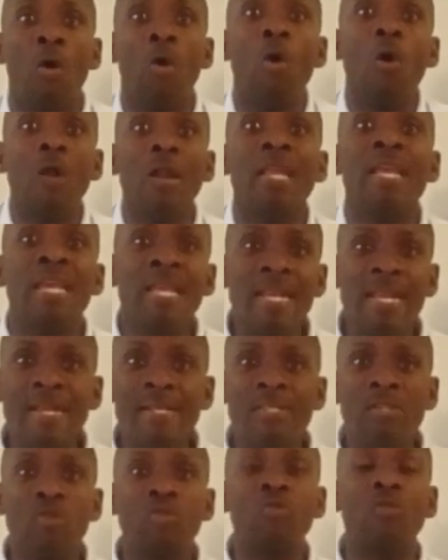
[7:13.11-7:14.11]
All he
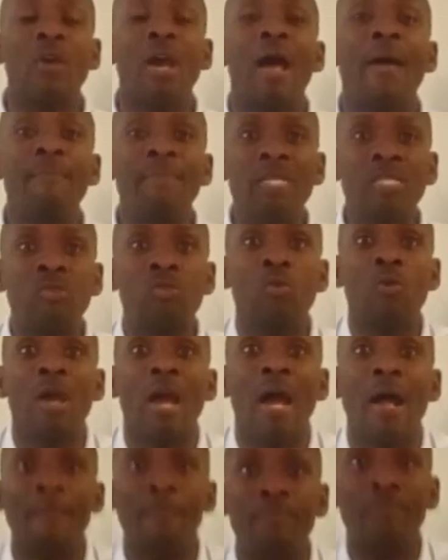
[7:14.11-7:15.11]
needs you to come is to
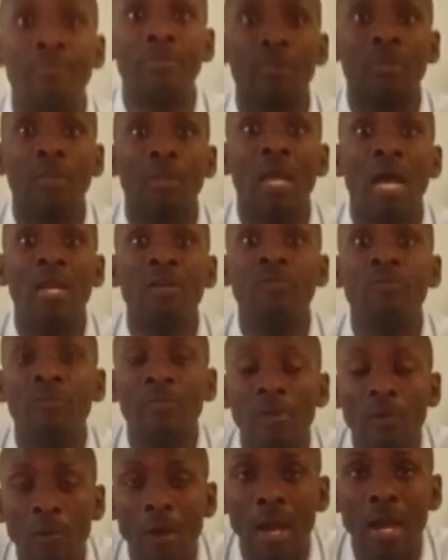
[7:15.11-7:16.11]
come and do
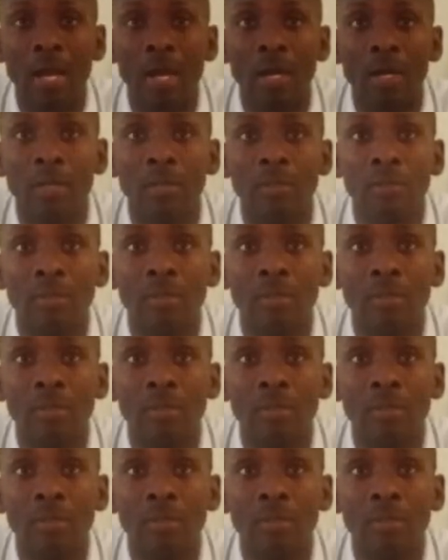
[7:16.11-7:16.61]
the work.